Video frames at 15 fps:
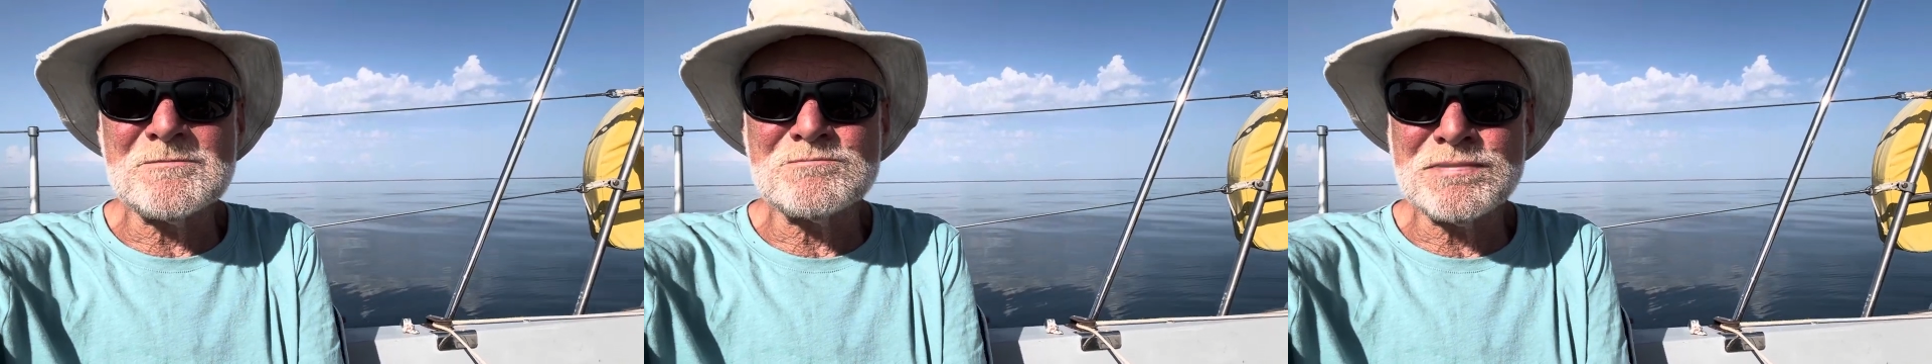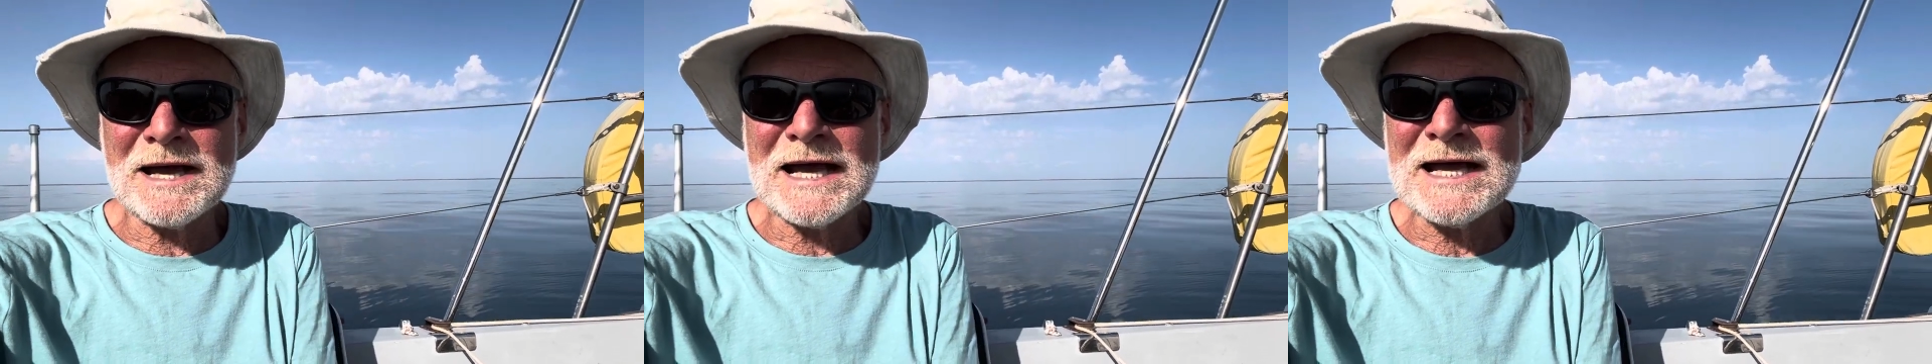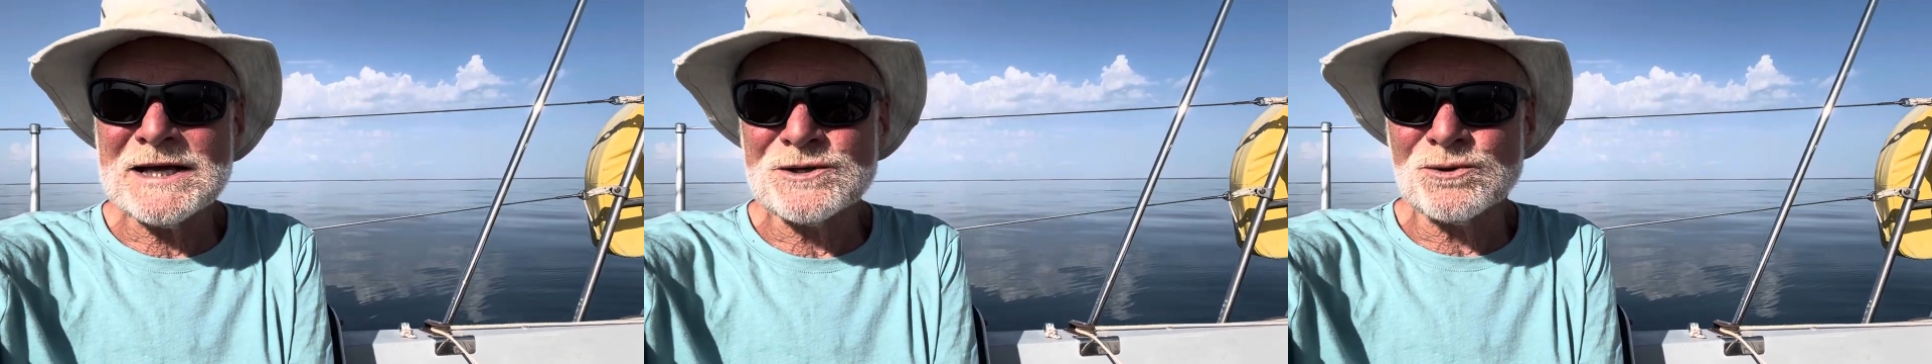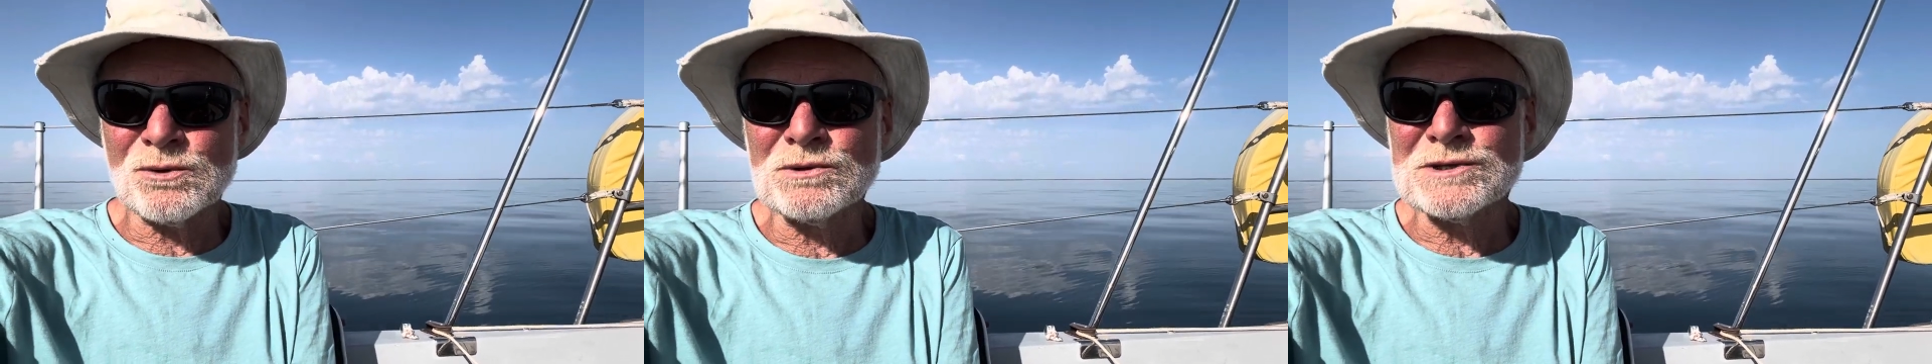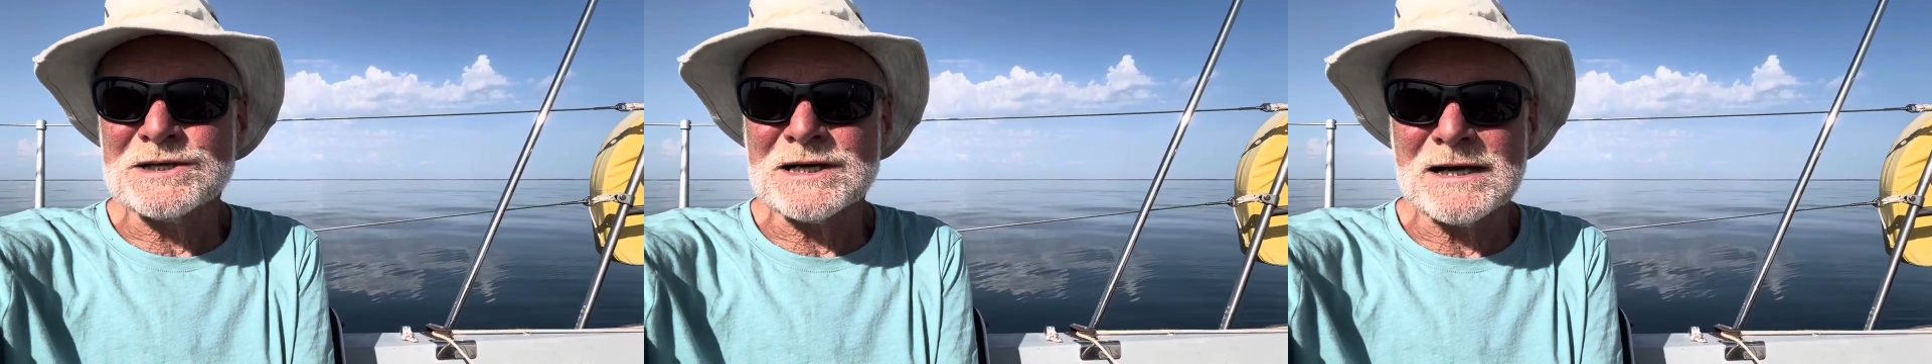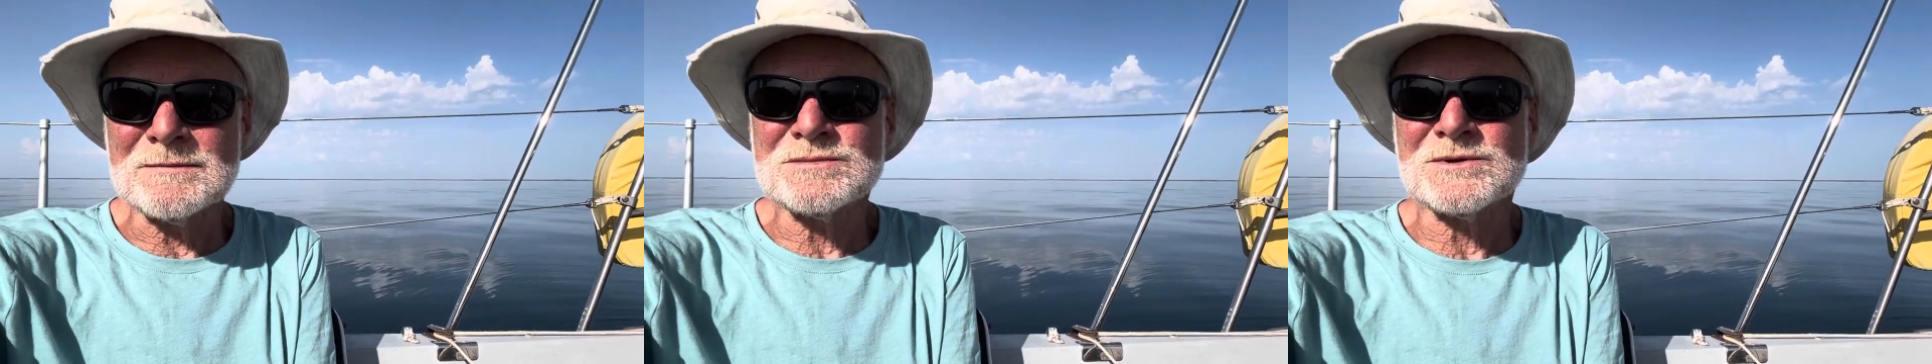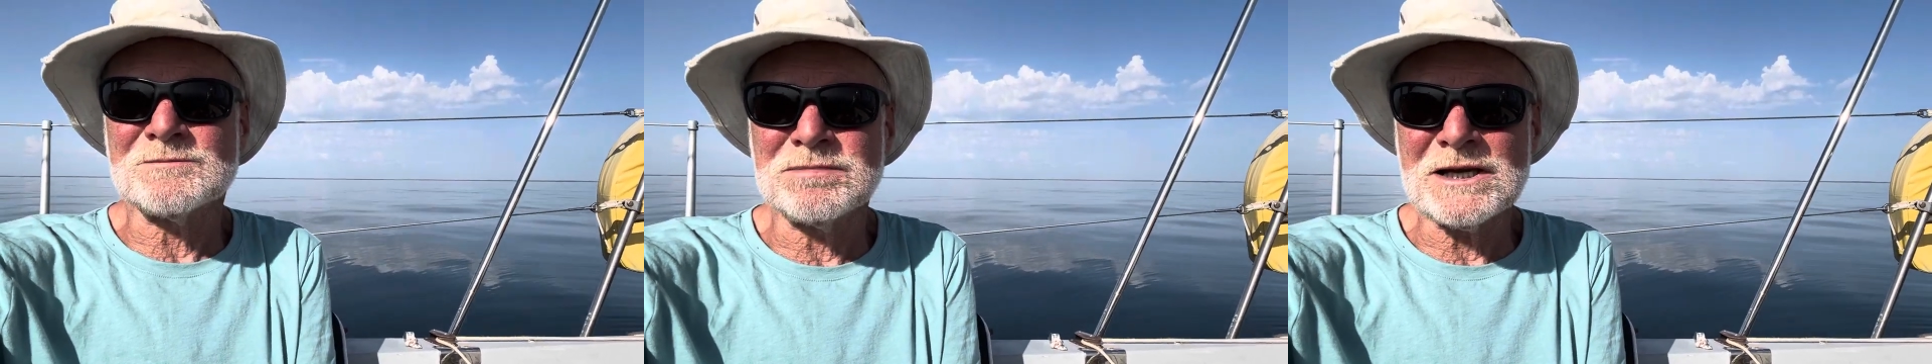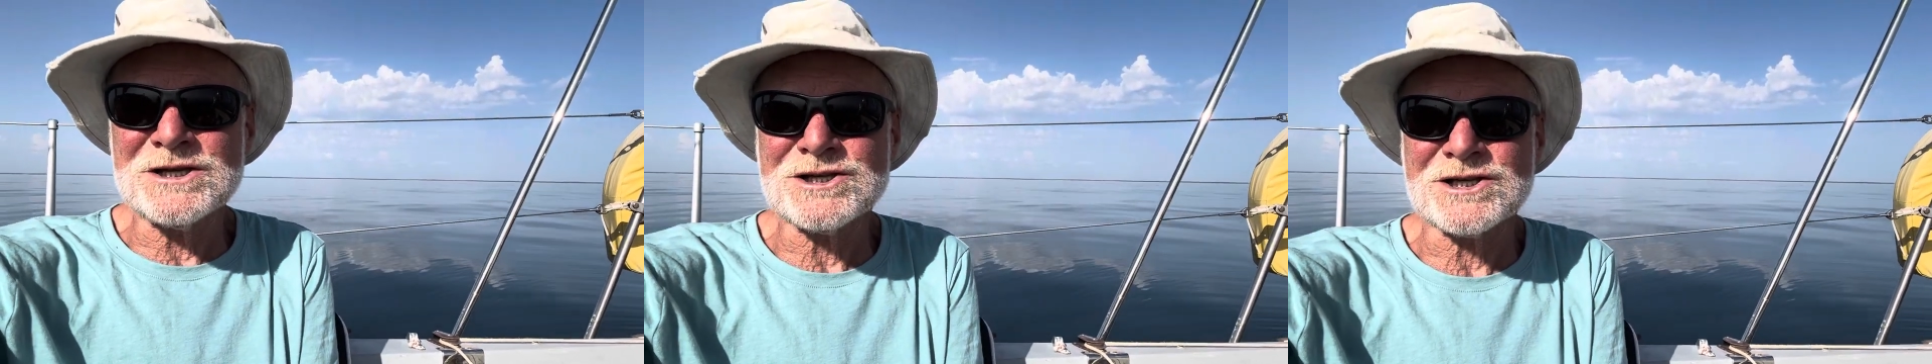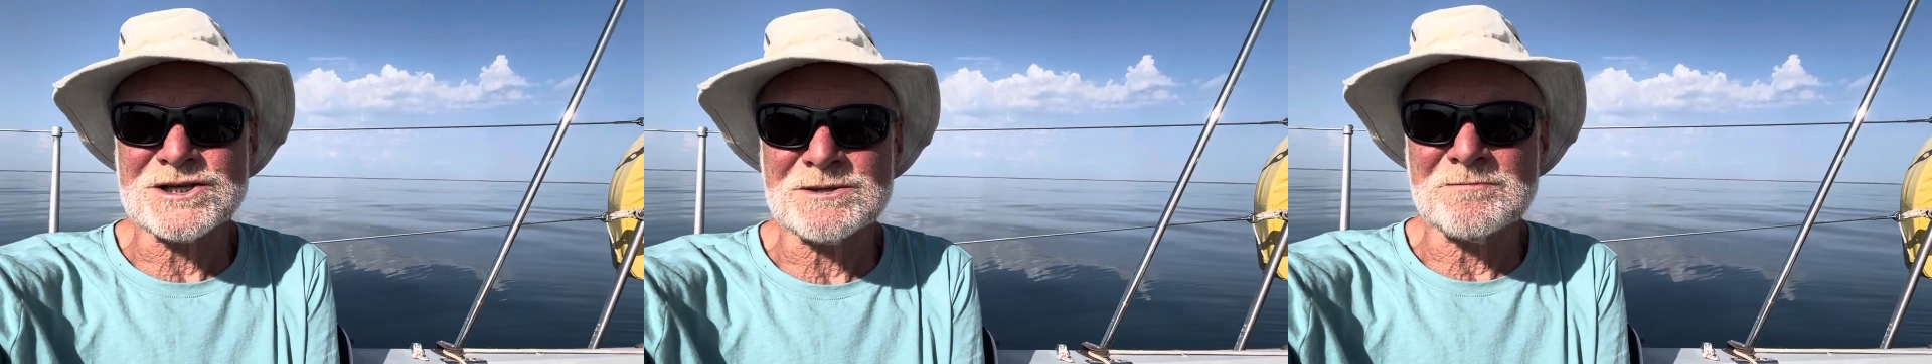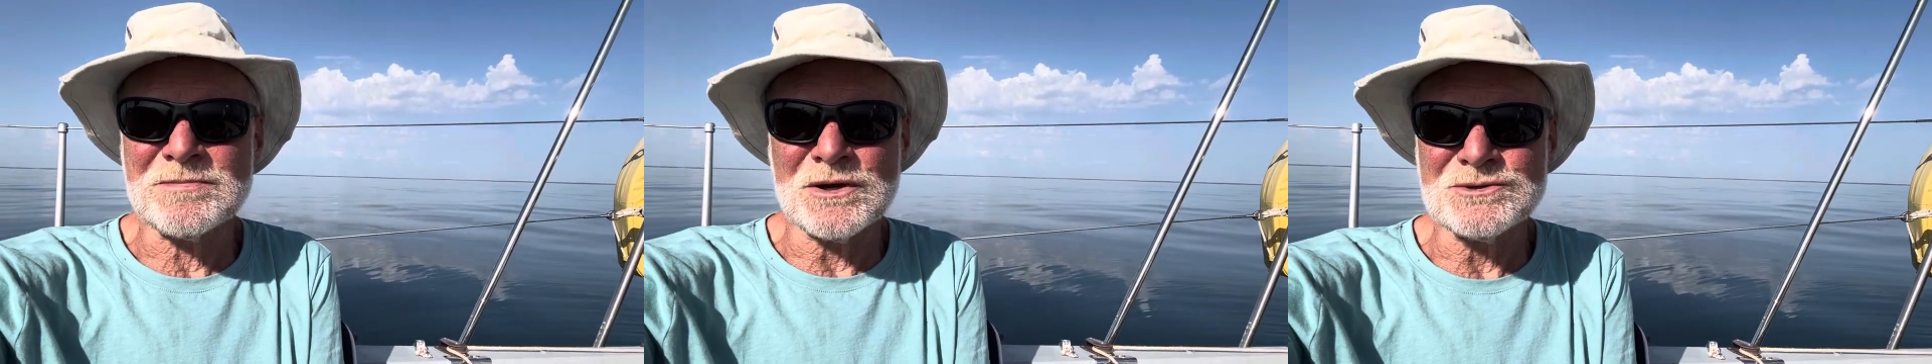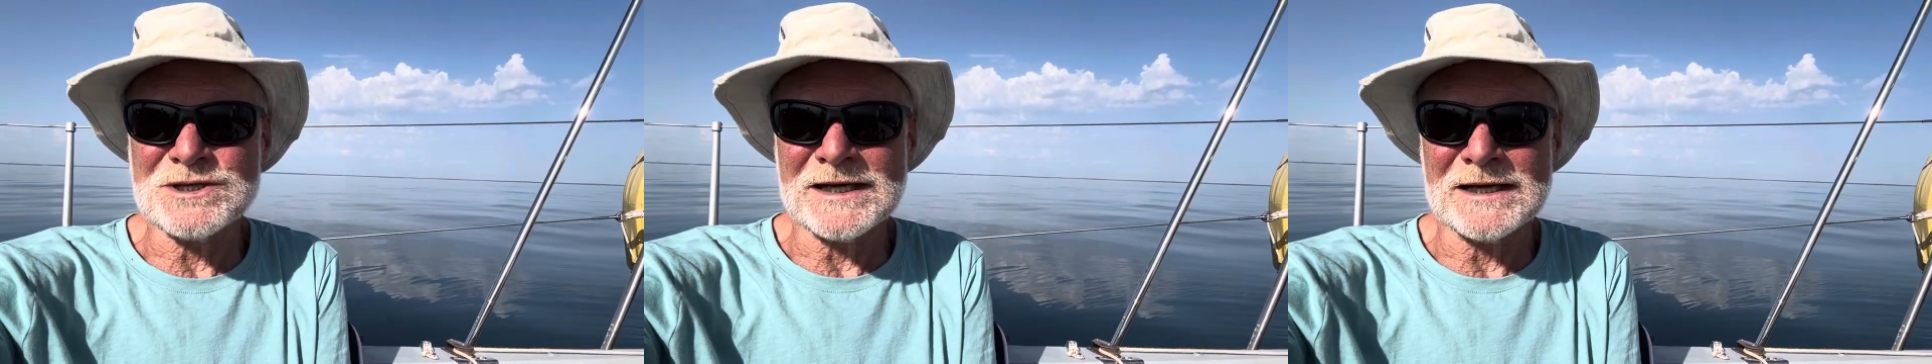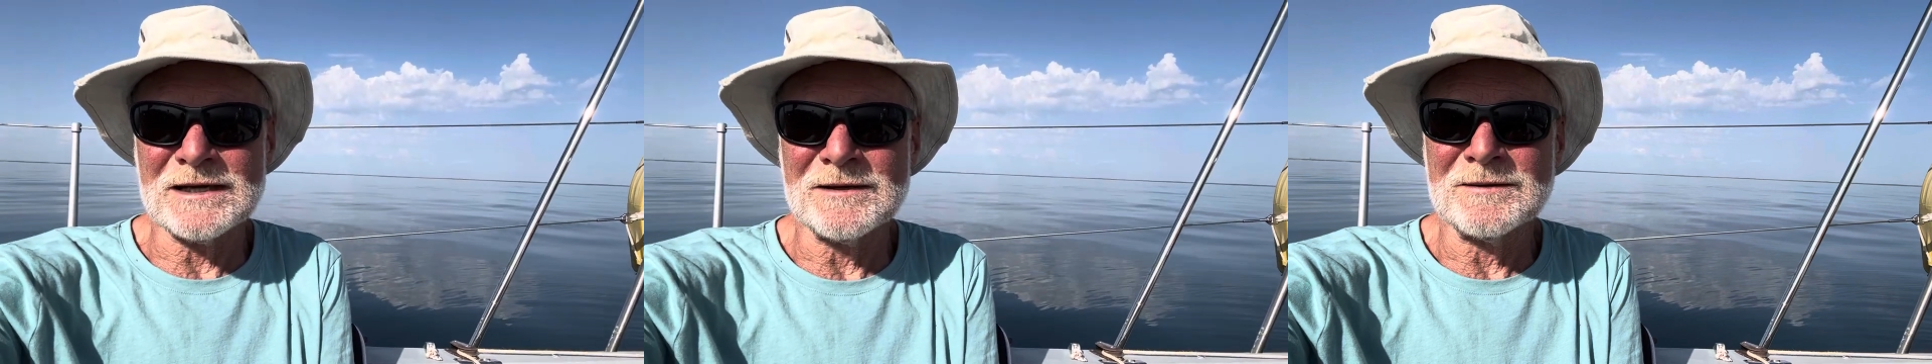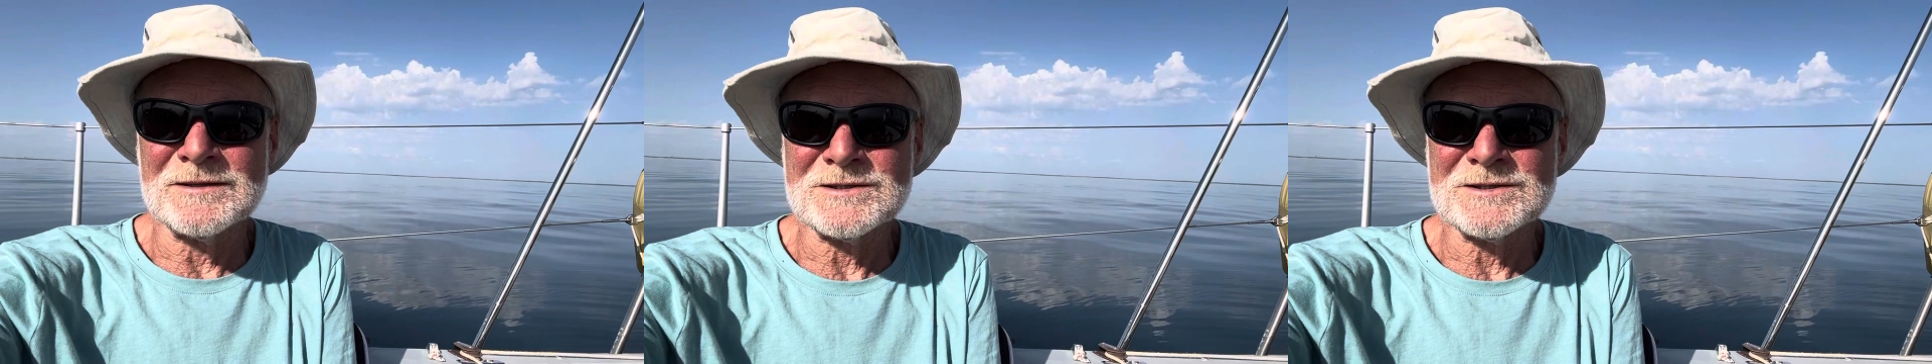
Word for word: banned all types of pleasure boating.